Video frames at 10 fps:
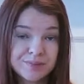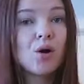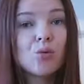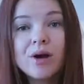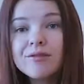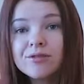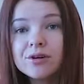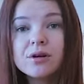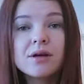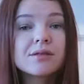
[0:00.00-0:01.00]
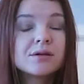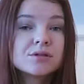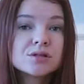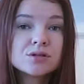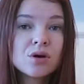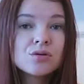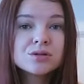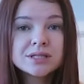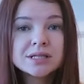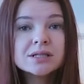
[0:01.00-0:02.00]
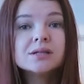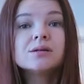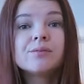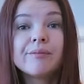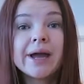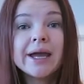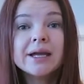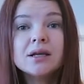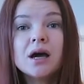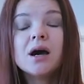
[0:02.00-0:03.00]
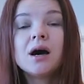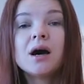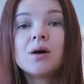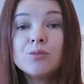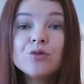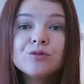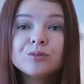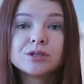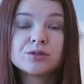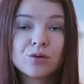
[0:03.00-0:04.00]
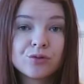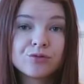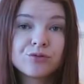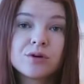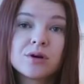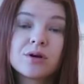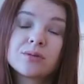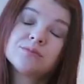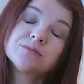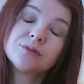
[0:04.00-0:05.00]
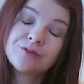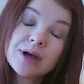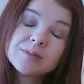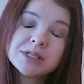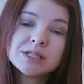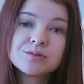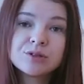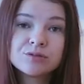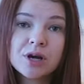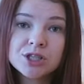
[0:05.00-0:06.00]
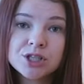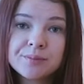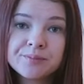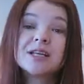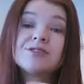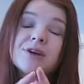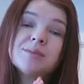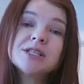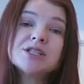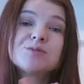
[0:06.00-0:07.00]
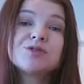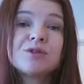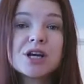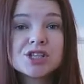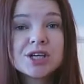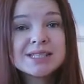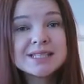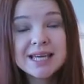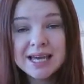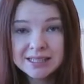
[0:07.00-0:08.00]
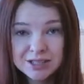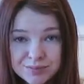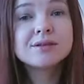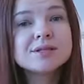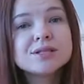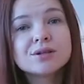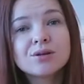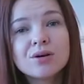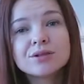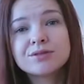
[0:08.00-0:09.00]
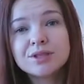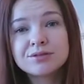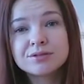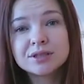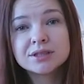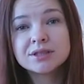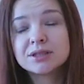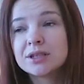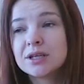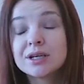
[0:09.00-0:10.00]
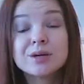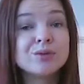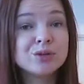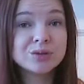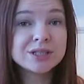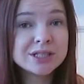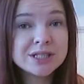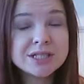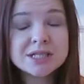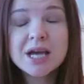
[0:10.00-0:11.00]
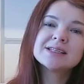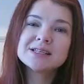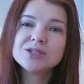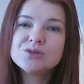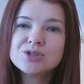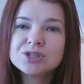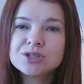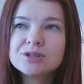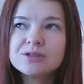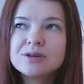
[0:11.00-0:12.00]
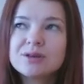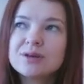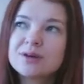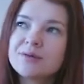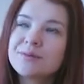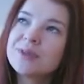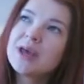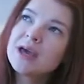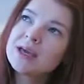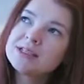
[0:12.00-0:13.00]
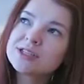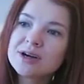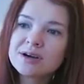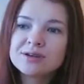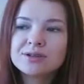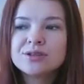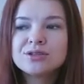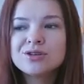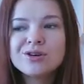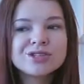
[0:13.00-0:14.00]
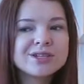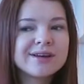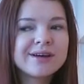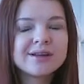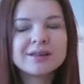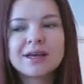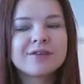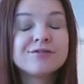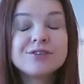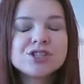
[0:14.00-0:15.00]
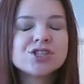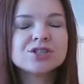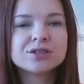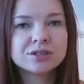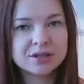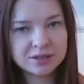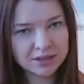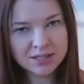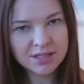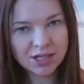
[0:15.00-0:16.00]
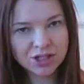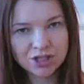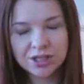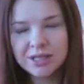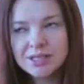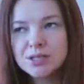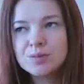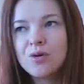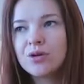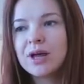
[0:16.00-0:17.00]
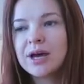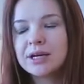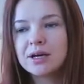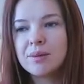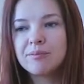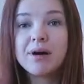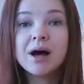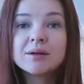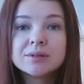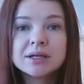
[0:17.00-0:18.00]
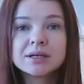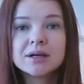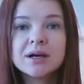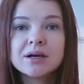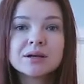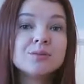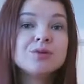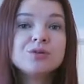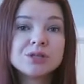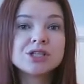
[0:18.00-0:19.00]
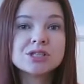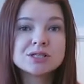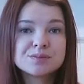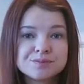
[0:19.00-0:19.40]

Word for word: However, there is no single main uh, movement of uh, feminism in Russia, and feminism in Russia is scattered. There is a lot of different communities. As usual, um, it are not like official organization, it's more like a uh, public communities.